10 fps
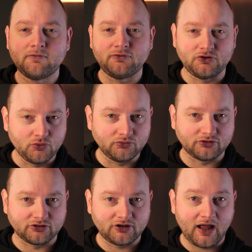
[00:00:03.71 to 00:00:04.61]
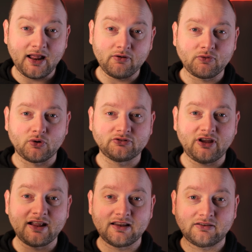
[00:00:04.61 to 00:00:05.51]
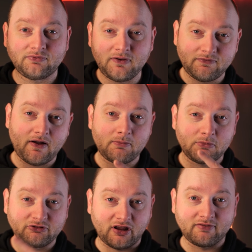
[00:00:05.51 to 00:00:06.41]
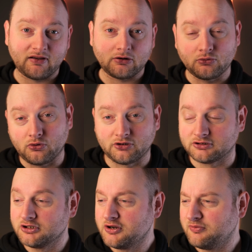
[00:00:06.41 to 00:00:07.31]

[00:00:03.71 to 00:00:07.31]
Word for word: Fusion and of course in this Viva Magenta color,